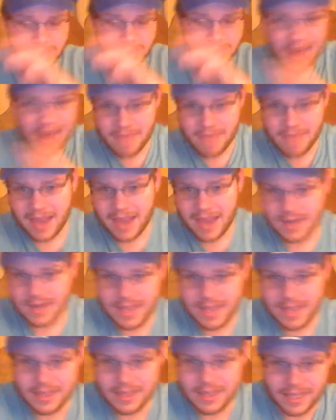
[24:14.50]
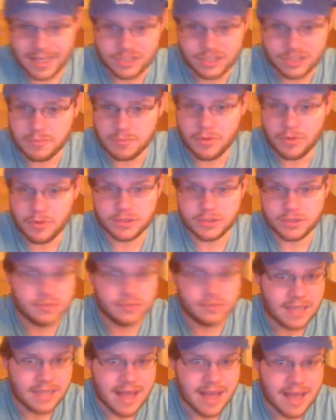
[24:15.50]
I'm not going to get, super
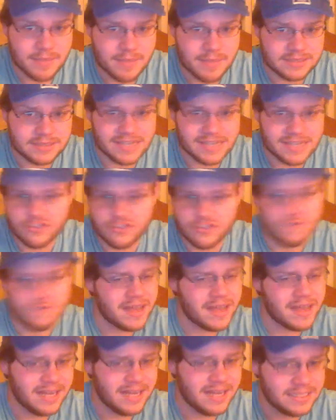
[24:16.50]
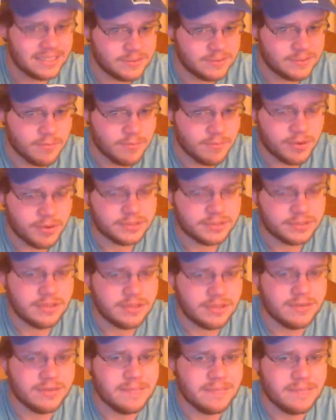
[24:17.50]
personal in the comment sections. I'm not going to get super
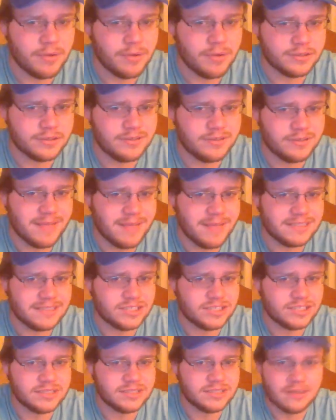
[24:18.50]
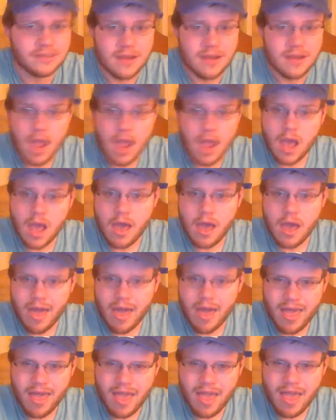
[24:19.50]
personal in the personal messages.
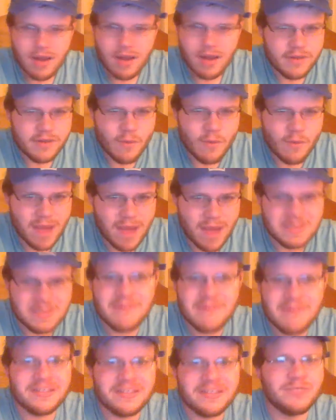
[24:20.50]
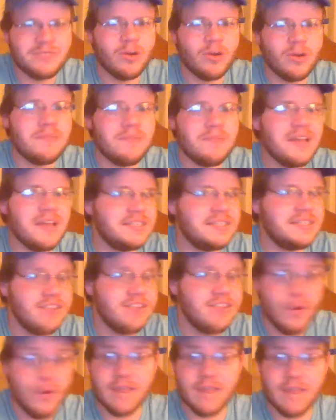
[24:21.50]
I don't even know why I'm giving this warning, because
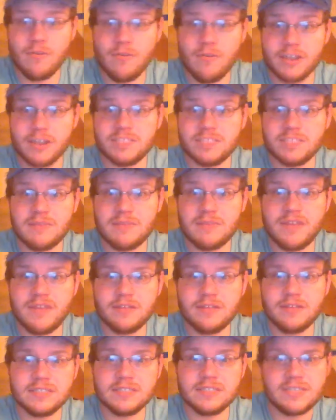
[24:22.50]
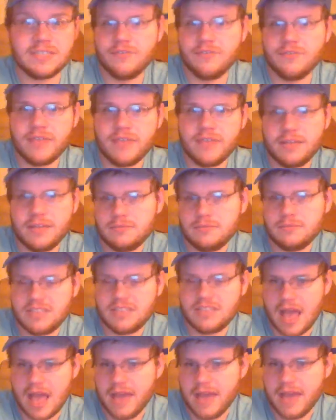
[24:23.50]
no one ever watches my videos, except for,
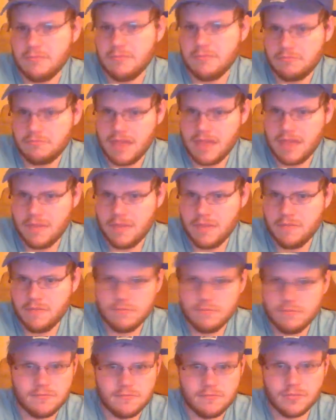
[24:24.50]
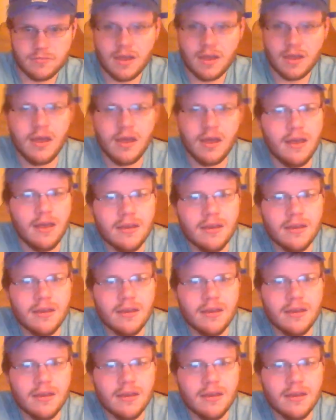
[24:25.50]
Sky, maybe. But